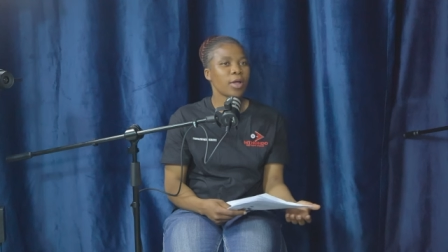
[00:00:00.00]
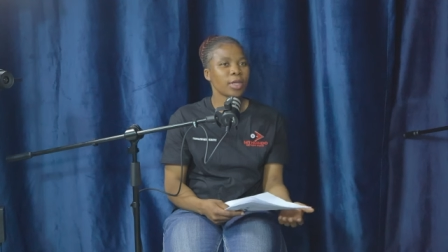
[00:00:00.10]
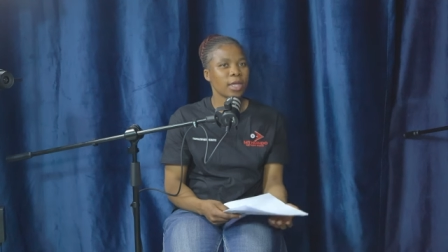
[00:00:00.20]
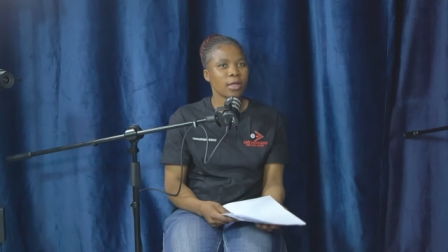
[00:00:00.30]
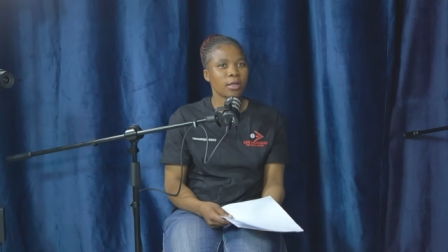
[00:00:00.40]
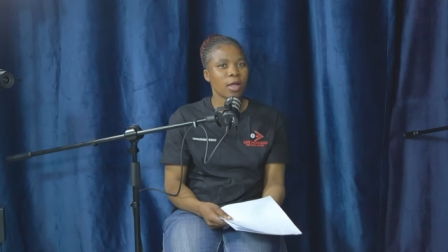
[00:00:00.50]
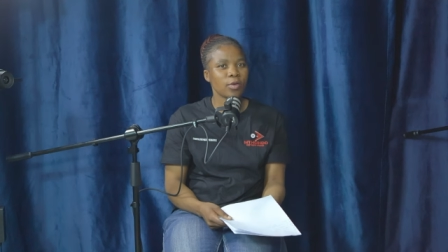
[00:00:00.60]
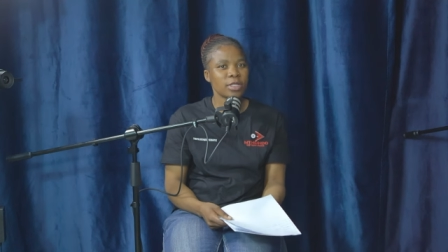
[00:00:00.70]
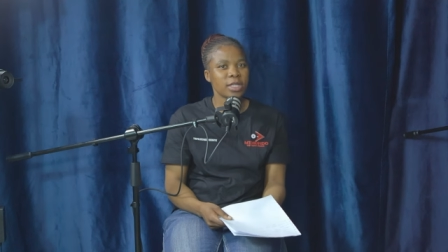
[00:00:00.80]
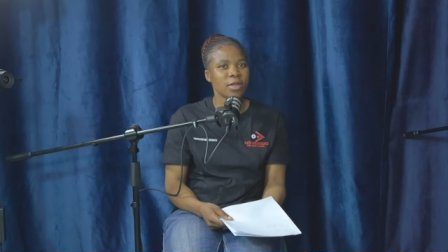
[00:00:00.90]
Okay, I
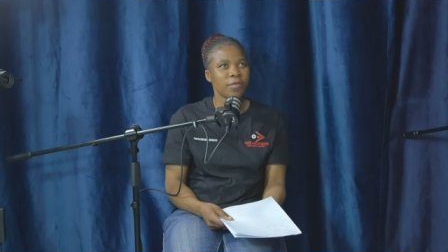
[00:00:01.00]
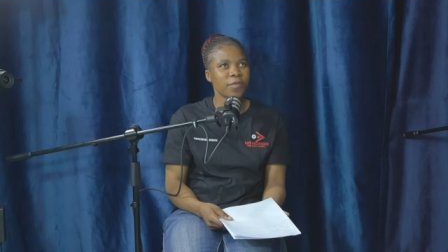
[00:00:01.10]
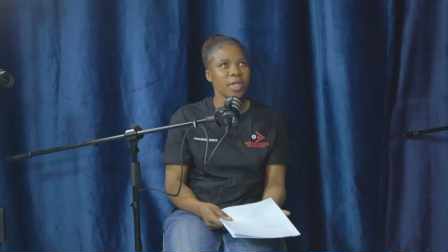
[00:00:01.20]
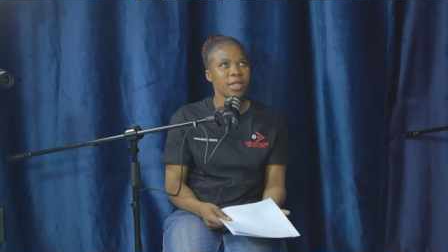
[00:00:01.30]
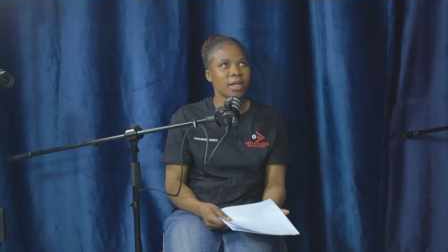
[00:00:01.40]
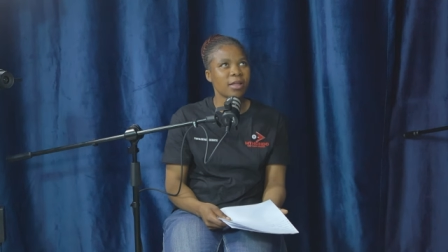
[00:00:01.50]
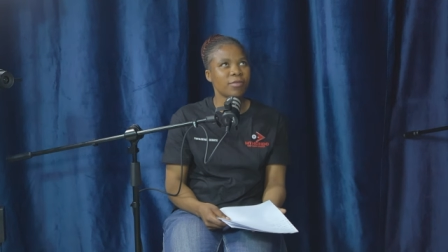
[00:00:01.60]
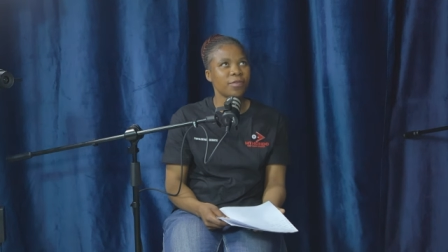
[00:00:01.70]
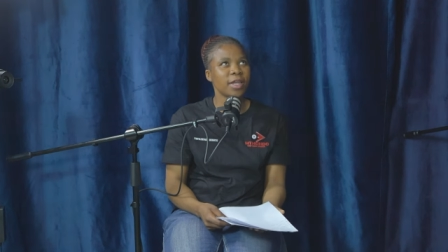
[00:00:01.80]
would say fair enough.